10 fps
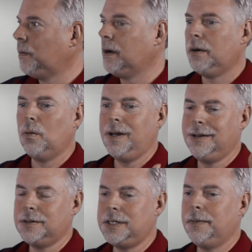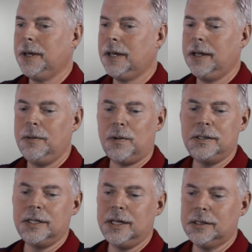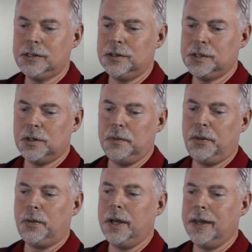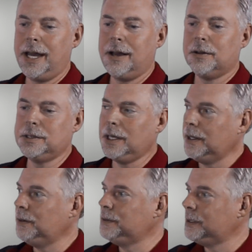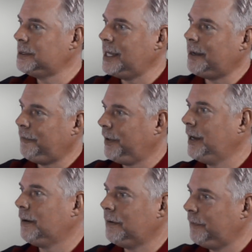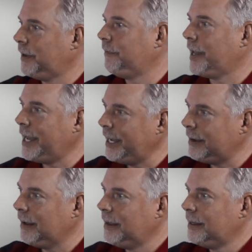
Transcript: where a window typically, once it gets to a certain point of the house, it loses that flare of light.